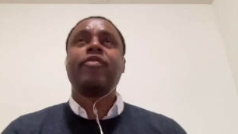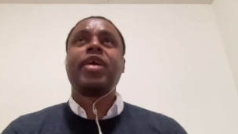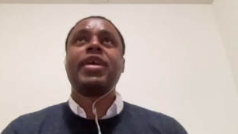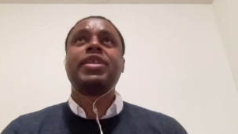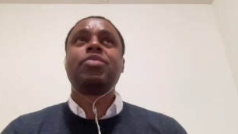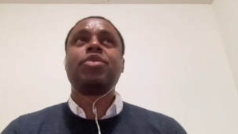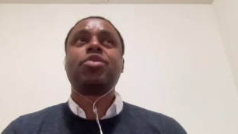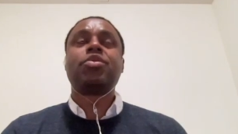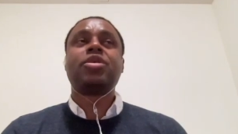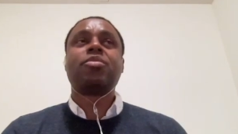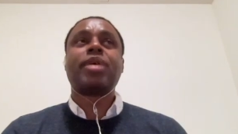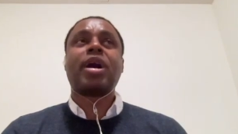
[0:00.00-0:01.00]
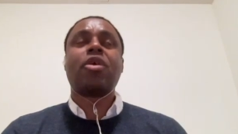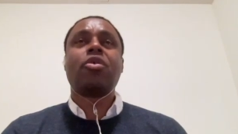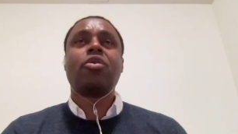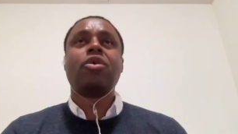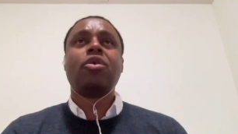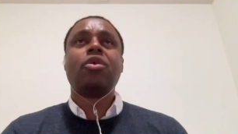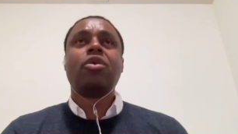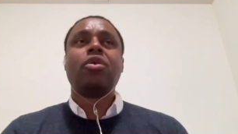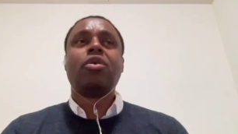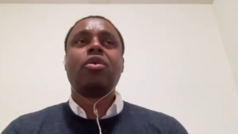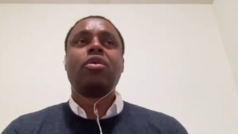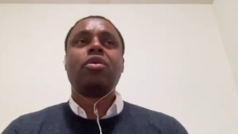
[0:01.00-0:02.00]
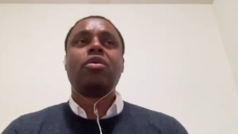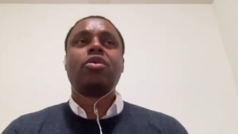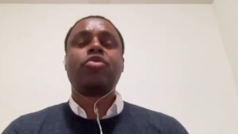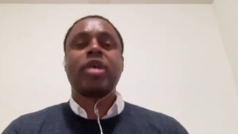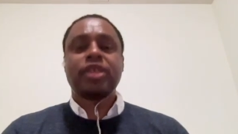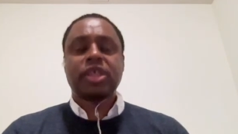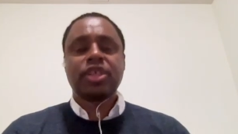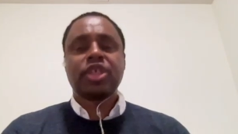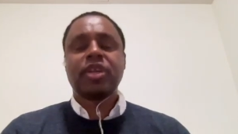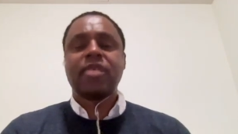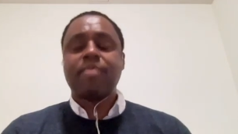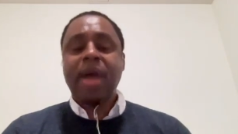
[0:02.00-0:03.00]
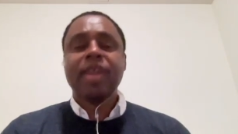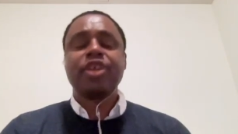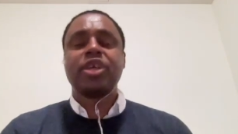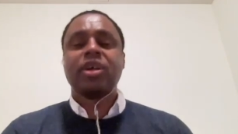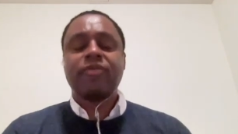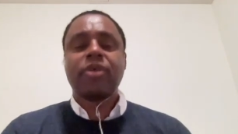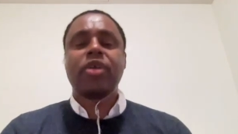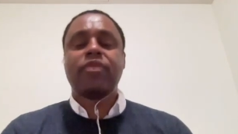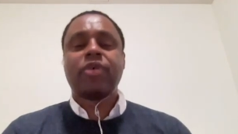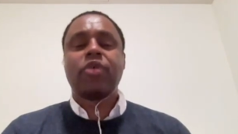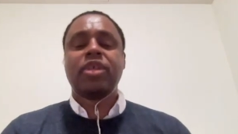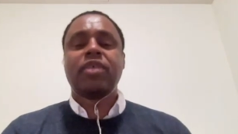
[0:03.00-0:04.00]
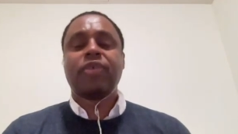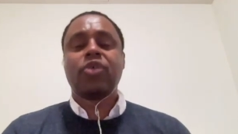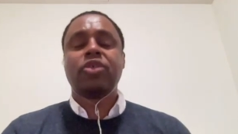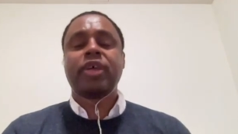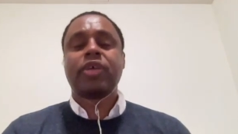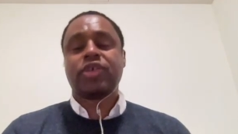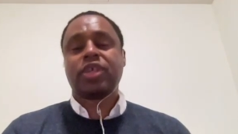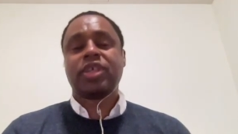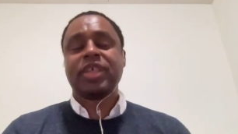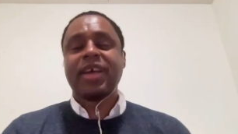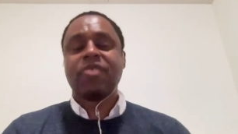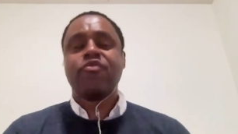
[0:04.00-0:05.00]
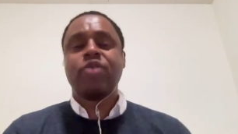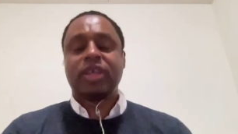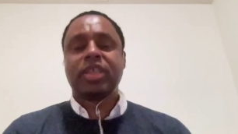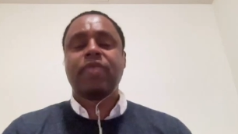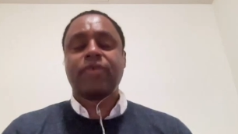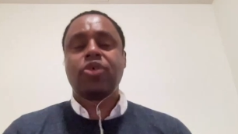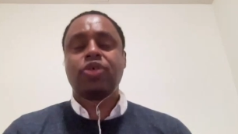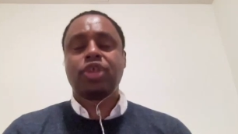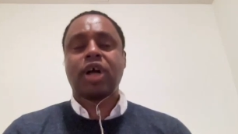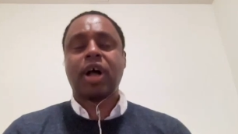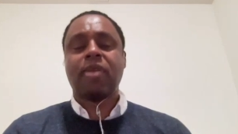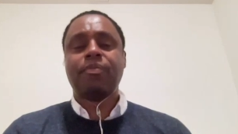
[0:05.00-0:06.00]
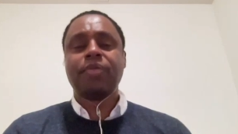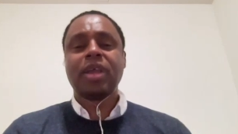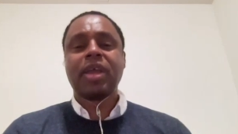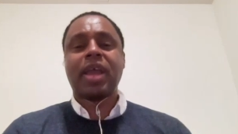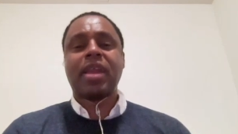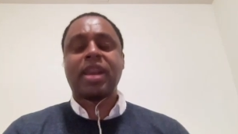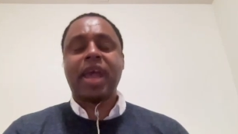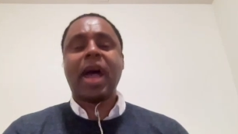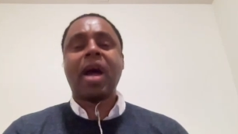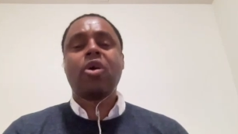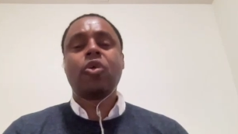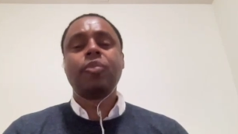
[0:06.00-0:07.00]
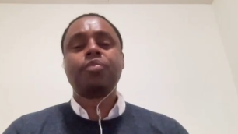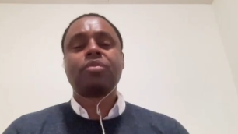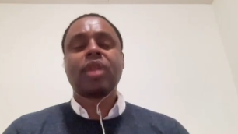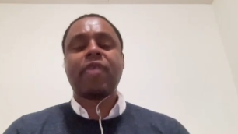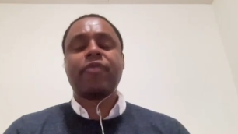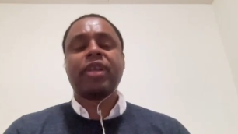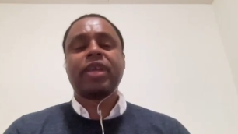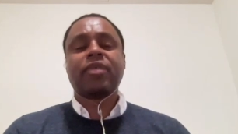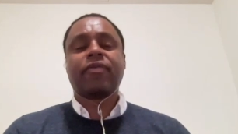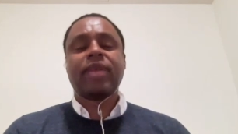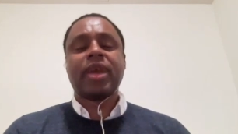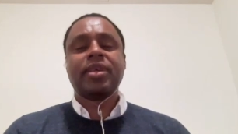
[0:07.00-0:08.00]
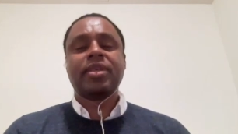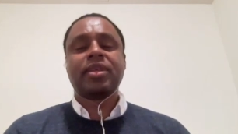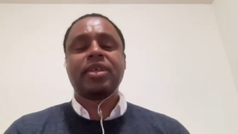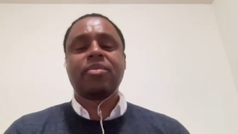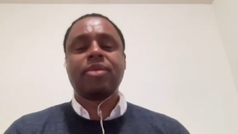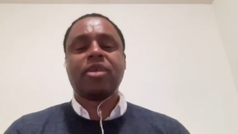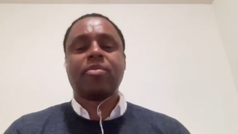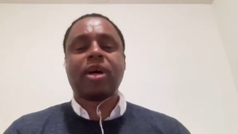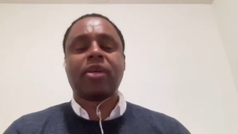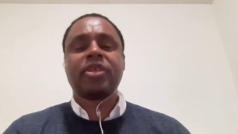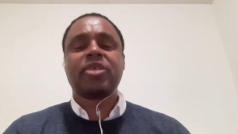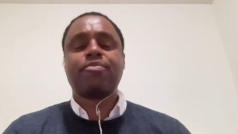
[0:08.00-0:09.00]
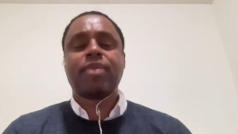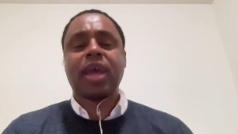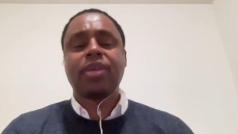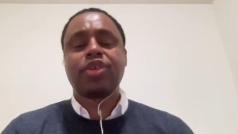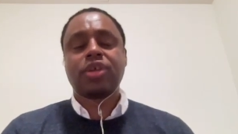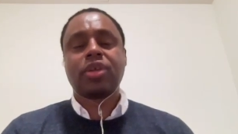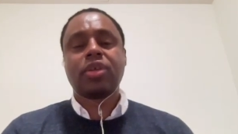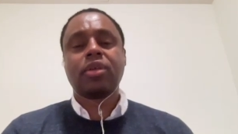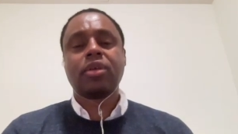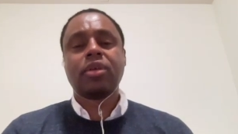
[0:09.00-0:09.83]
phase, which was about transition and managing a very, very difficult transition. He had a really difficult job. And now I feel like the phase is going to be about expansion.